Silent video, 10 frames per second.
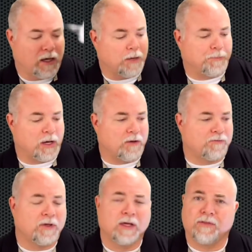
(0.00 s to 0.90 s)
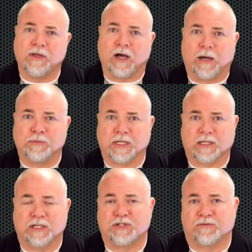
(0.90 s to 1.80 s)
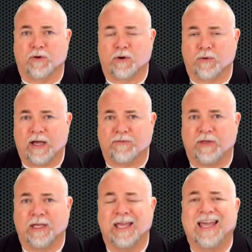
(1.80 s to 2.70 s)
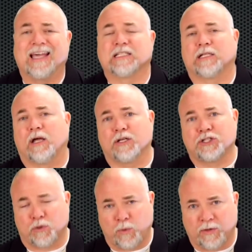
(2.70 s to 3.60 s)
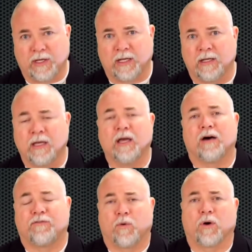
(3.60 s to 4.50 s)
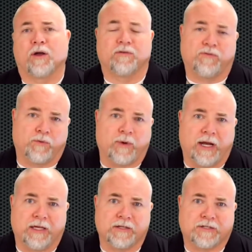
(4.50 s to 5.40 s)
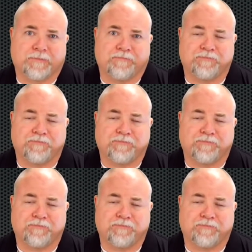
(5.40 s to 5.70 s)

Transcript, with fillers: above the object that you're photographing as long as you're within a 400-foot radius.